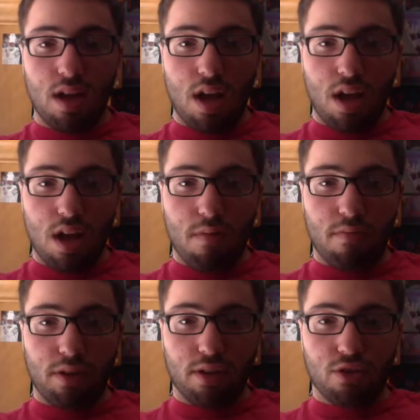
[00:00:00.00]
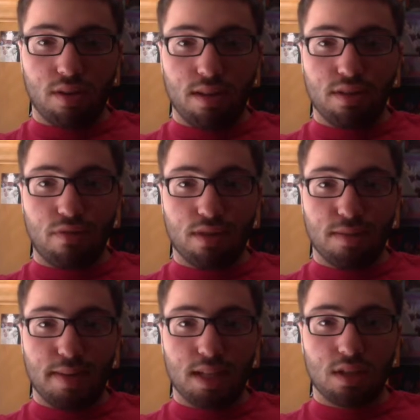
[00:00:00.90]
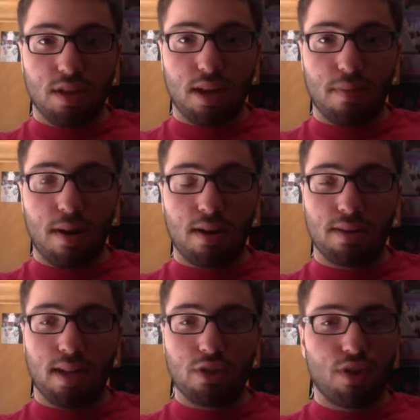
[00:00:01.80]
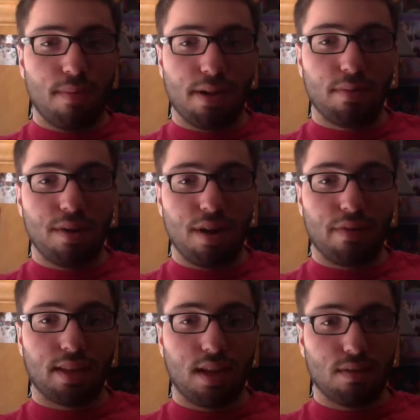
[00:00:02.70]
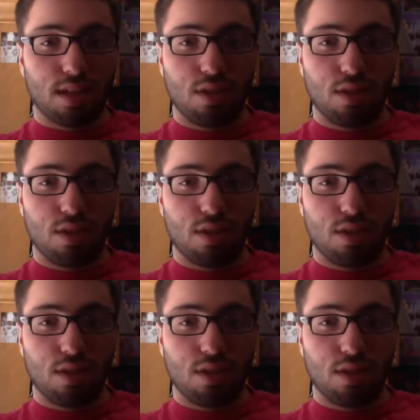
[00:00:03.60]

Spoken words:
Really enjoyed it. That was the first time I got to go to Harry Potter Land, try Butterbeer and everything. I was